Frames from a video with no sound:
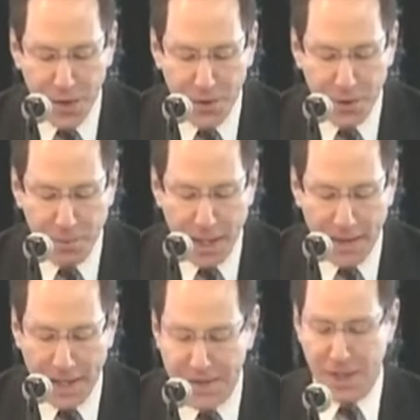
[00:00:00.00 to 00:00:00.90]
under the
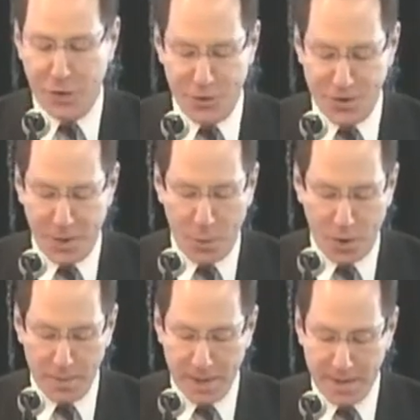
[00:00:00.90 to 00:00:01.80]
plan. That's an interesting
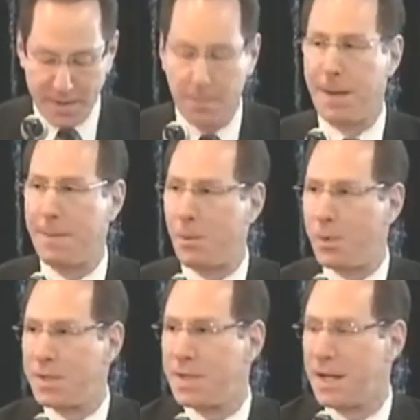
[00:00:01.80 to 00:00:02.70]
one because some people
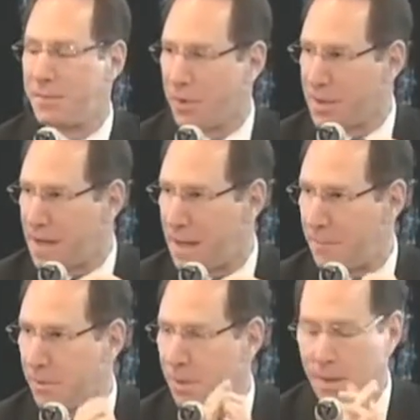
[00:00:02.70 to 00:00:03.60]
would say, for
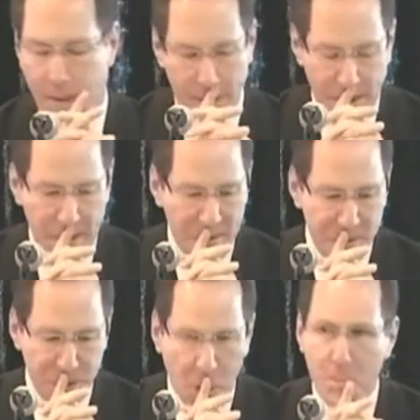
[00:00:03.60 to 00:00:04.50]
example,
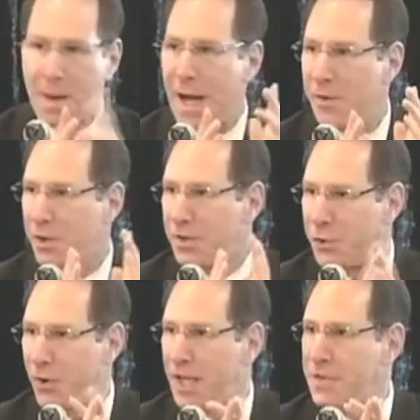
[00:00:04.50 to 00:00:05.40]
don't bother to
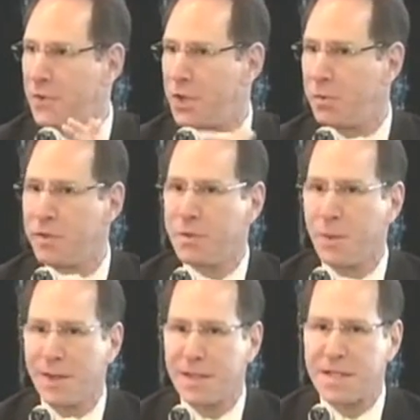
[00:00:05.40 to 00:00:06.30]
transfer U.S.
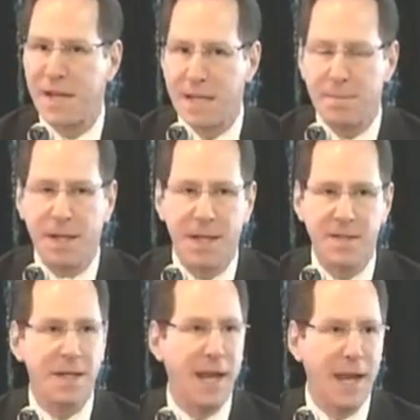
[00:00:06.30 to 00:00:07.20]
real estate
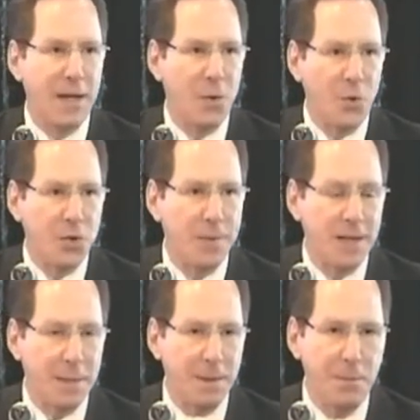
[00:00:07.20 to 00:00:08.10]
because it can't
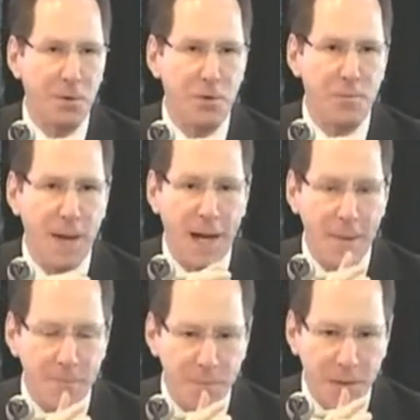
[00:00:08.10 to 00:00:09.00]
ultimately be moved by
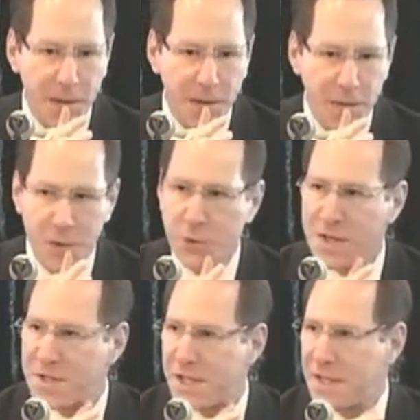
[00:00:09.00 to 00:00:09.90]
the
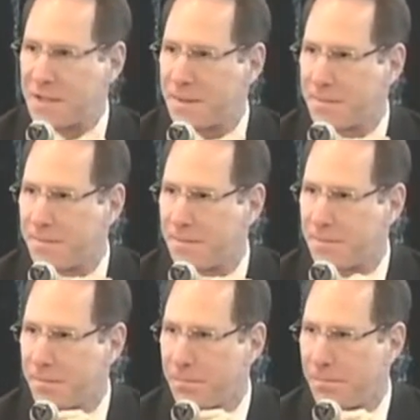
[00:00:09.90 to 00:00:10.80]
trustees,
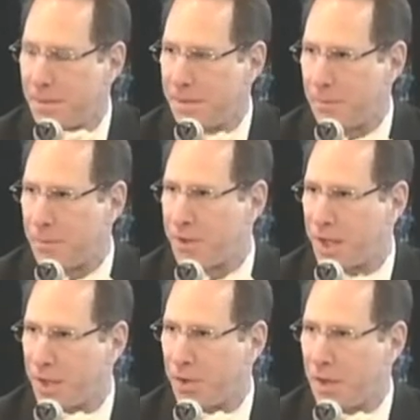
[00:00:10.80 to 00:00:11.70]
in
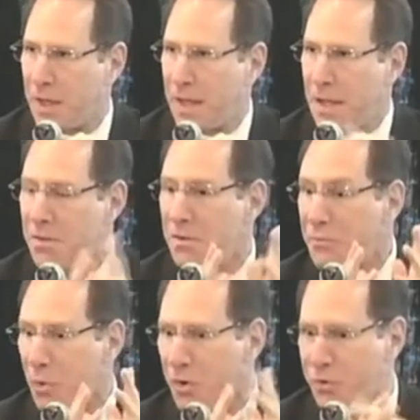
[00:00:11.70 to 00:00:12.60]
particular, the
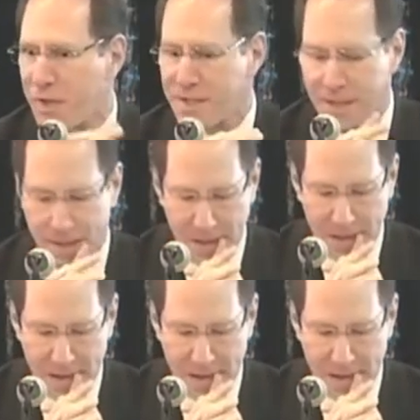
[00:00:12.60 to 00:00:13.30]
foreign trustee.